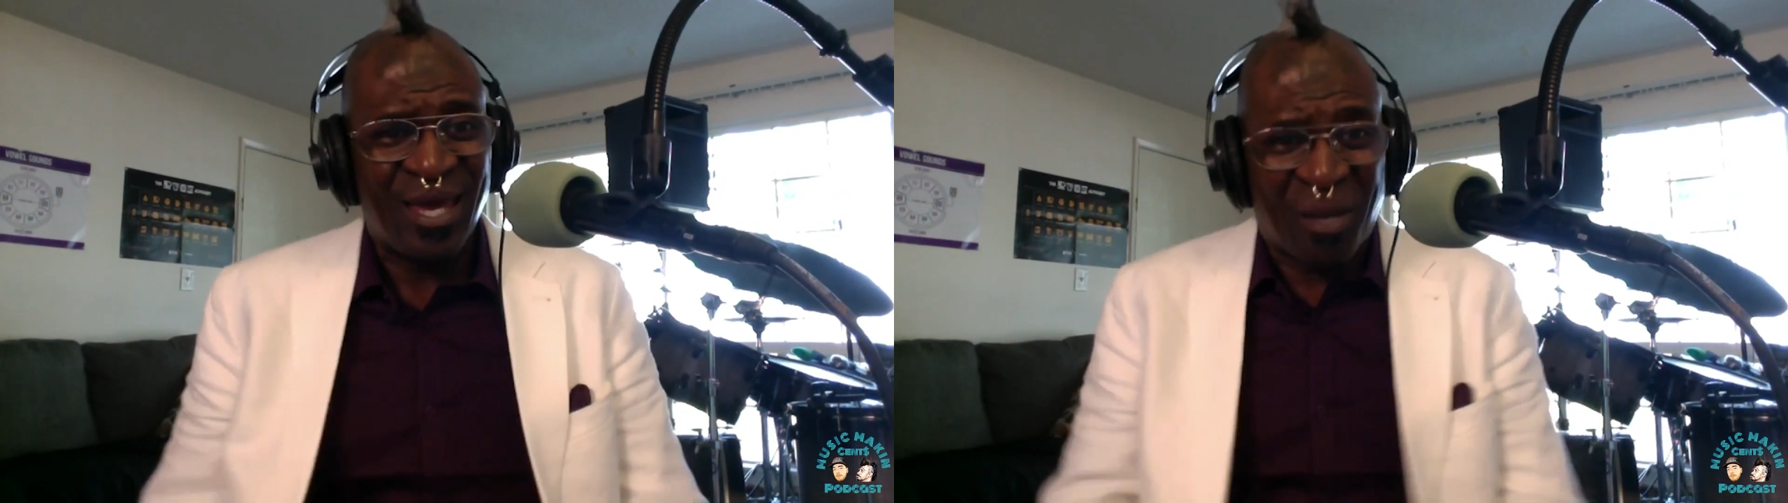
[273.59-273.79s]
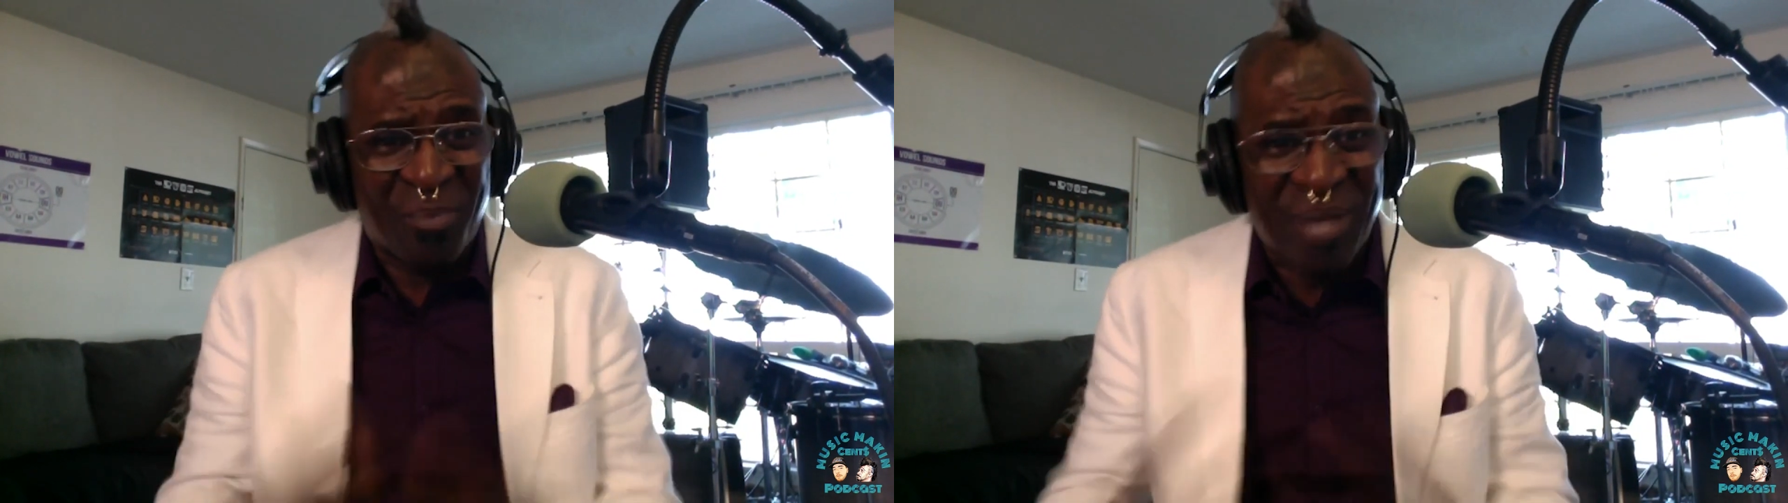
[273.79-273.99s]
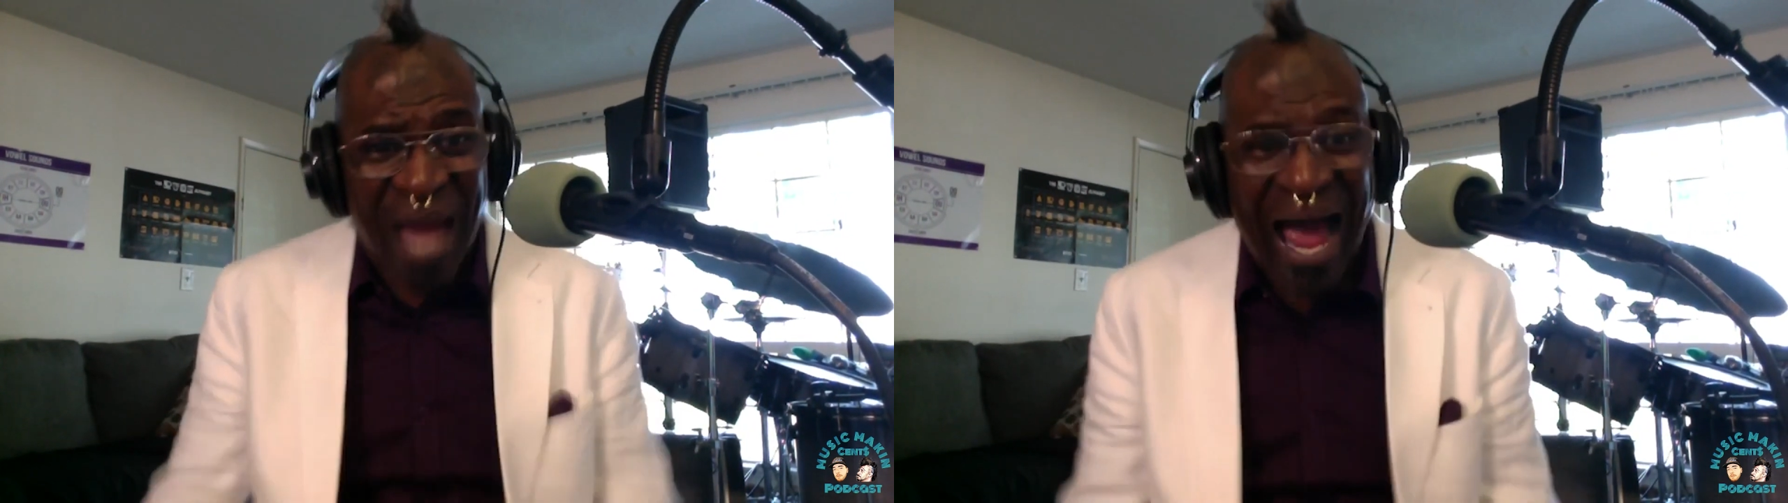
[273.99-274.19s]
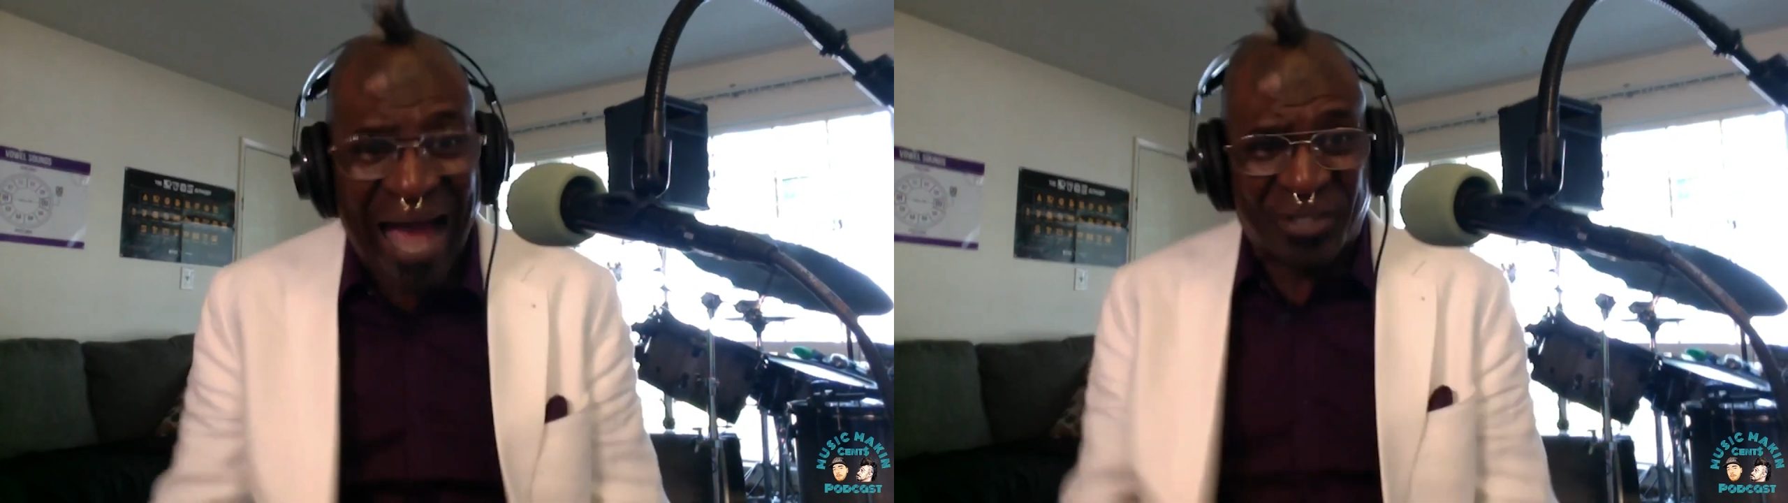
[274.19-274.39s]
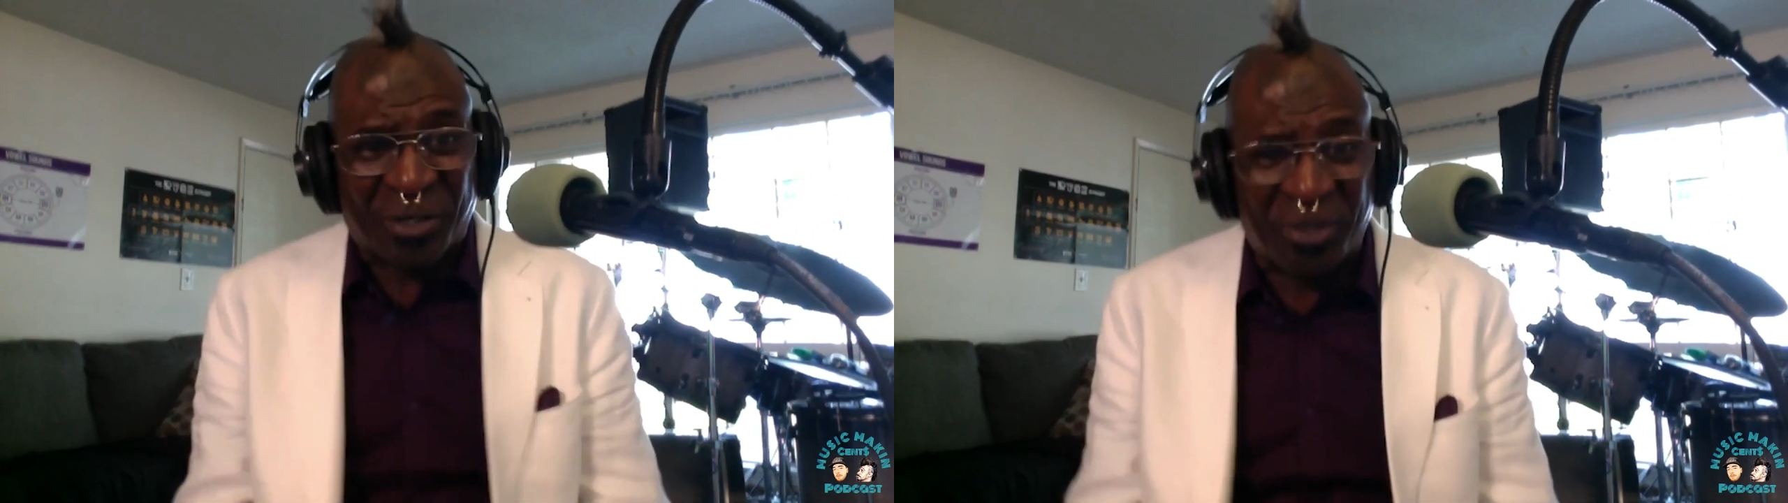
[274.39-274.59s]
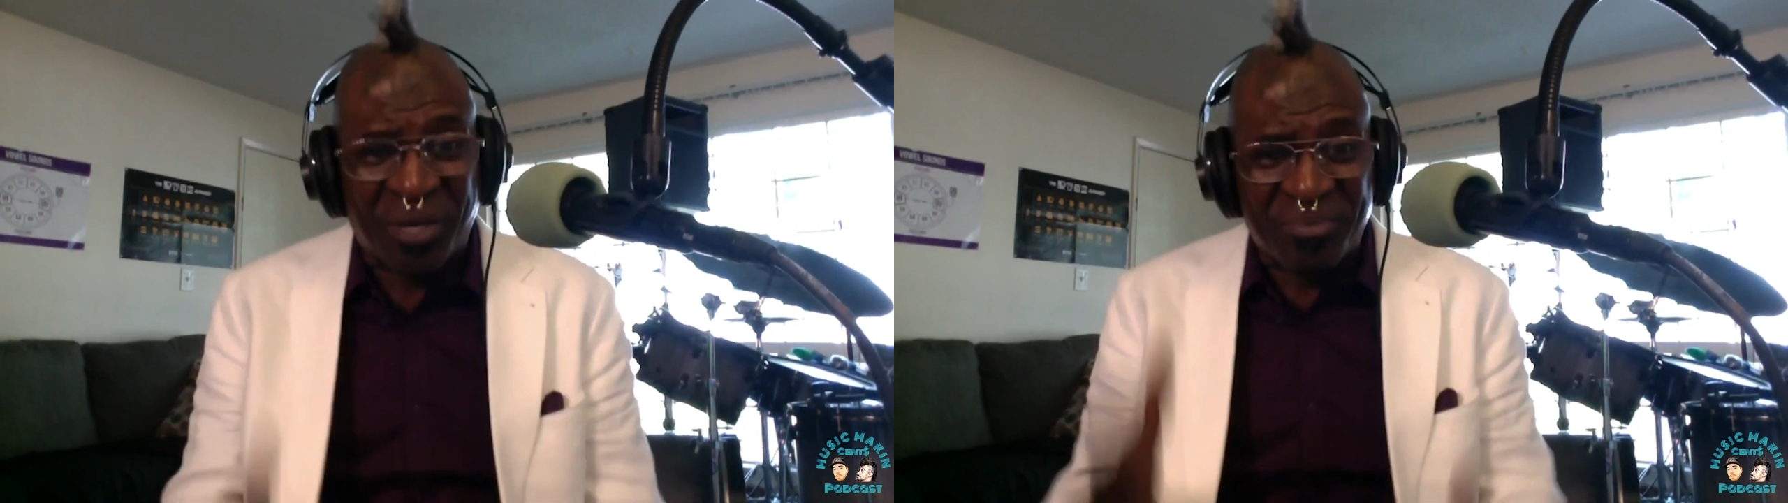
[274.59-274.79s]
and I'm not, dude.